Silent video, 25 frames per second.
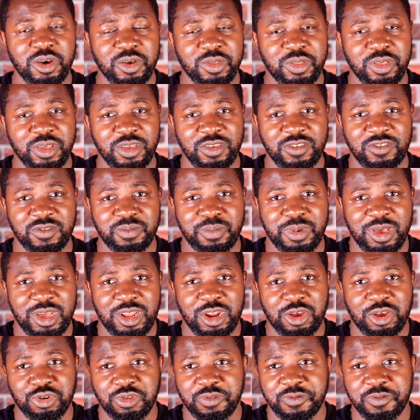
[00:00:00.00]
things
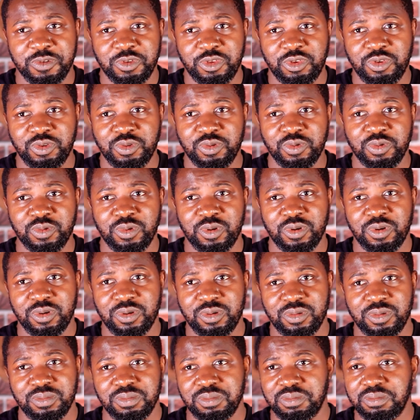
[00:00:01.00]
pan out for you,
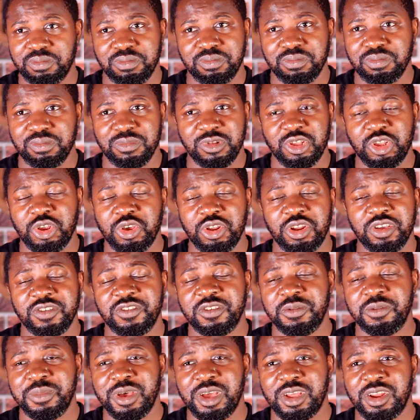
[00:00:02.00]
or it
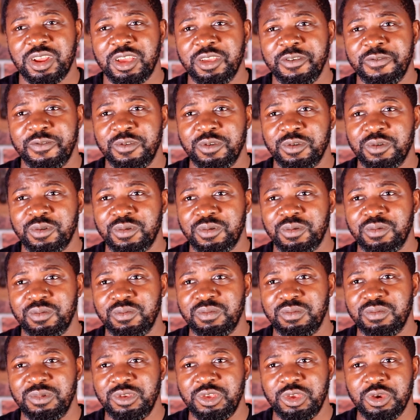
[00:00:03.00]
doesn't matter if you're
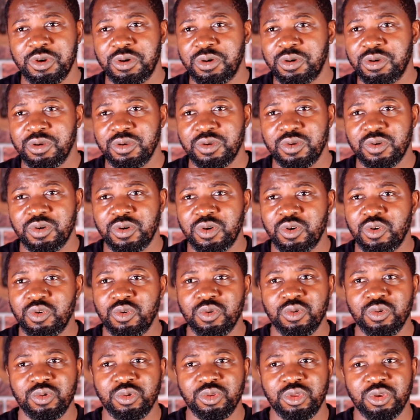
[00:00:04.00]
young or
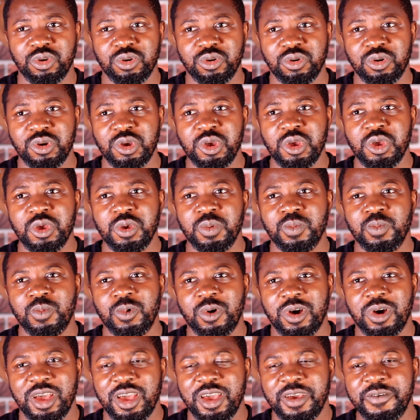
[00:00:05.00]
old or
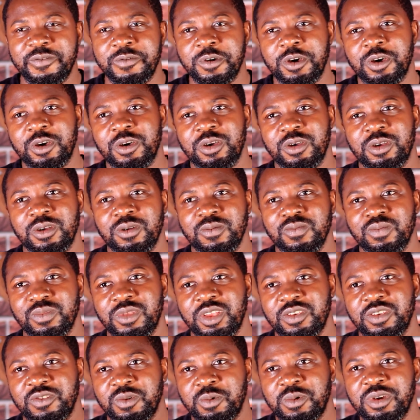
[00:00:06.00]
whatever.
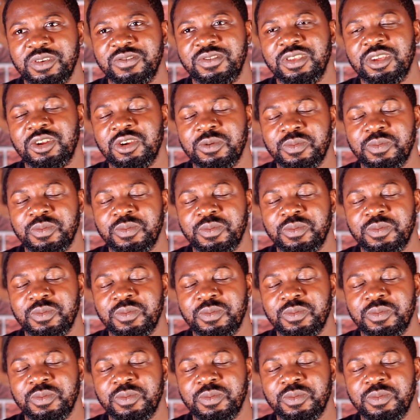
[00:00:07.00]
There's always that